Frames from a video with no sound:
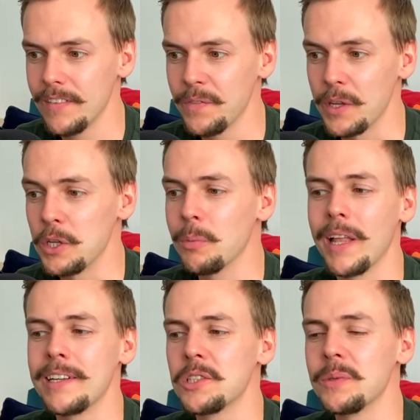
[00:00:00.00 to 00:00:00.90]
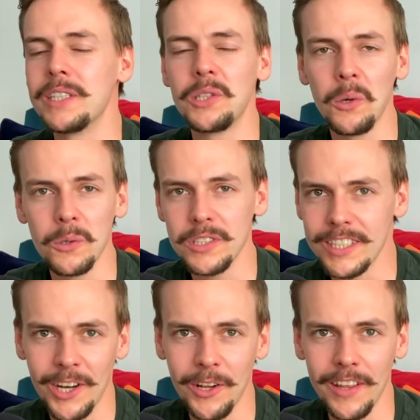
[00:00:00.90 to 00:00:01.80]
Are you planning to indulge in the
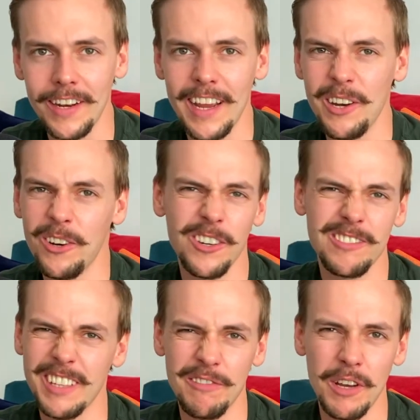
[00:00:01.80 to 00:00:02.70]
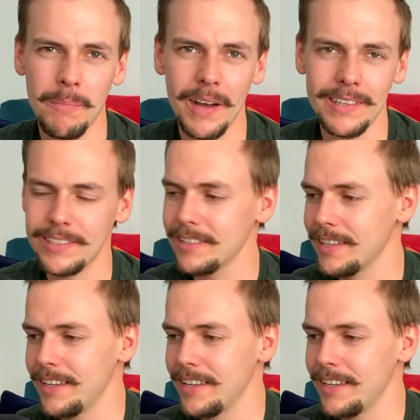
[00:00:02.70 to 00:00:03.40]
holiday or give it a pass?